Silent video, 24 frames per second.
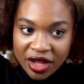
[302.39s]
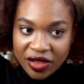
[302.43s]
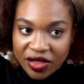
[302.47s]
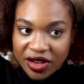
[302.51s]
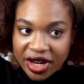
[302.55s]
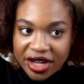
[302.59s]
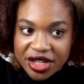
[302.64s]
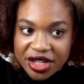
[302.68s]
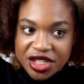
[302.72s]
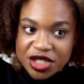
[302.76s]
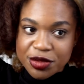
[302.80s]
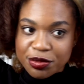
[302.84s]

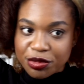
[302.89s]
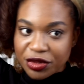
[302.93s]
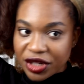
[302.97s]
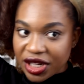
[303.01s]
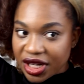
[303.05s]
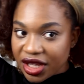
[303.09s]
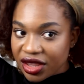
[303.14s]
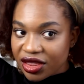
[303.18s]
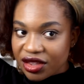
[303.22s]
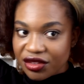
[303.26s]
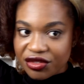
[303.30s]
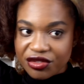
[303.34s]
Then I just
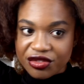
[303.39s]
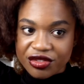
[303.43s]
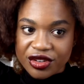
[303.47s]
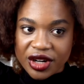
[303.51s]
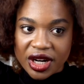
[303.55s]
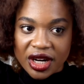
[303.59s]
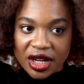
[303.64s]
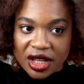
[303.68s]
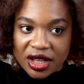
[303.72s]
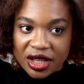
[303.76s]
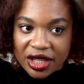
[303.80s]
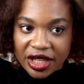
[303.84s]
bring the
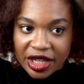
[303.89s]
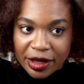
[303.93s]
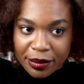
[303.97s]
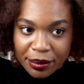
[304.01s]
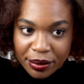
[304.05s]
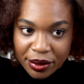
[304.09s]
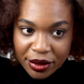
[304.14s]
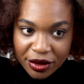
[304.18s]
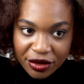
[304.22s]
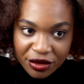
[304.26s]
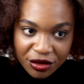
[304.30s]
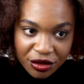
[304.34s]
front clip
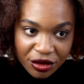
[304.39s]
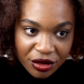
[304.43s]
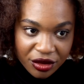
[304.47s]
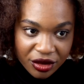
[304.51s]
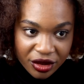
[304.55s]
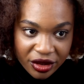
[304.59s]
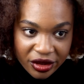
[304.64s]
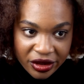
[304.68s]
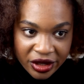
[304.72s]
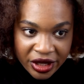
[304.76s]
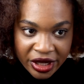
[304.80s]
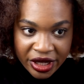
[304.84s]

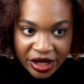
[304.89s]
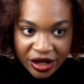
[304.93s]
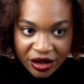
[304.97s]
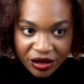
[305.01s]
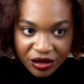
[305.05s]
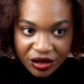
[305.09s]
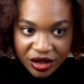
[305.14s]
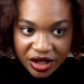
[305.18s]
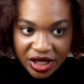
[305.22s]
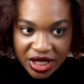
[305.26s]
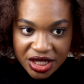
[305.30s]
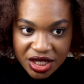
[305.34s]

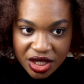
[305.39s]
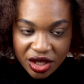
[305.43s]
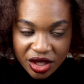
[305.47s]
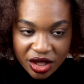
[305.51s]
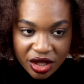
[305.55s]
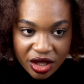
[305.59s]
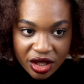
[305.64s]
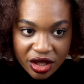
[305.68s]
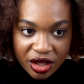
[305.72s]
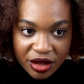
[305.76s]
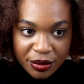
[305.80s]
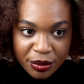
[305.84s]
really to
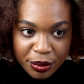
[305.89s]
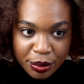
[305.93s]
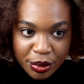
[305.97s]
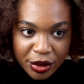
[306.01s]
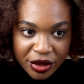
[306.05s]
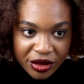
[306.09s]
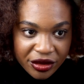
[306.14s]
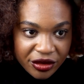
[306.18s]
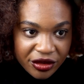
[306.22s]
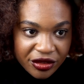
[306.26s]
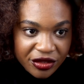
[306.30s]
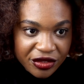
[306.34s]
the
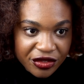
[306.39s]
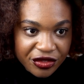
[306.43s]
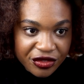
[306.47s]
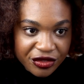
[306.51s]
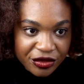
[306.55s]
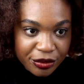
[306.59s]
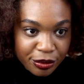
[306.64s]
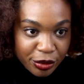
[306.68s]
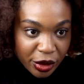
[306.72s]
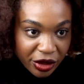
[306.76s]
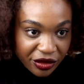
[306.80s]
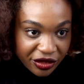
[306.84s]

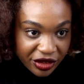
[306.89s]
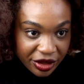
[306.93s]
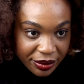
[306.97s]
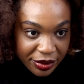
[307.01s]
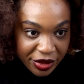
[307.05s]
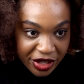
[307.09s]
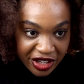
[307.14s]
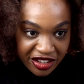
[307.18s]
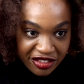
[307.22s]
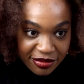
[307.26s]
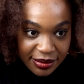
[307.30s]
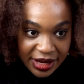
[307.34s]

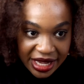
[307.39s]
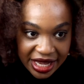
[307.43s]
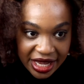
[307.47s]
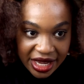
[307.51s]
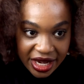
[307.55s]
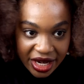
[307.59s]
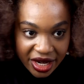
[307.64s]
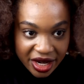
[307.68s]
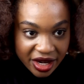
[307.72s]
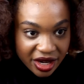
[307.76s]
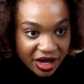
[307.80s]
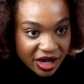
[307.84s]
perimeter of my
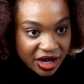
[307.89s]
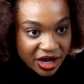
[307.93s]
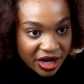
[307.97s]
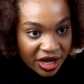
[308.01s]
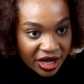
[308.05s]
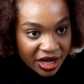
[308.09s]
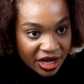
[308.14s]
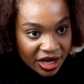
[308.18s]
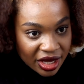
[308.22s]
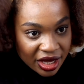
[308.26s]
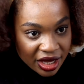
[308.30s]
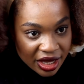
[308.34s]
hair
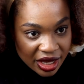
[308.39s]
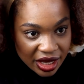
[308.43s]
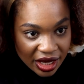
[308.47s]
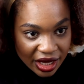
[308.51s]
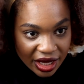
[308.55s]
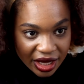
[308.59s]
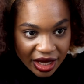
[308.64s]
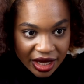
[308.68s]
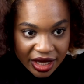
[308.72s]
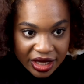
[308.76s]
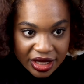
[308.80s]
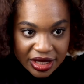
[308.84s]

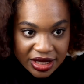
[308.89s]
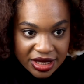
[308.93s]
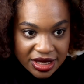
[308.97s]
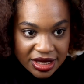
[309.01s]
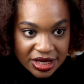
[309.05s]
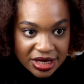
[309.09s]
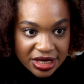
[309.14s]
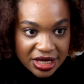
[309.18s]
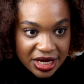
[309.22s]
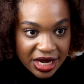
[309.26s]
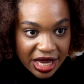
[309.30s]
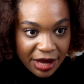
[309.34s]
and
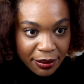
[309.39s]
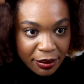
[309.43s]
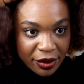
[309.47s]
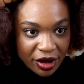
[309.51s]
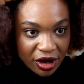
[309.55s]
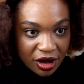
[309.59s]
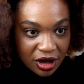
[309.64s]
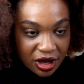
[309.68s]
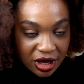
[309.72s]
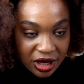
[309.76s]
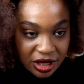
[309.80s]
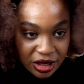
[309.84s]
snap
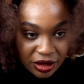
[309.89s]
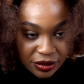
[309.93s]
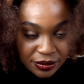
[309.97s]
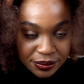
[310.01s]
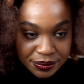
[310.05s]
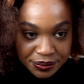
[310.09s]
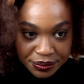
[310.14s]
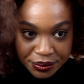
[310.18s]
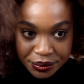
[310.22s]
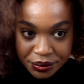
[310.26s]
it on.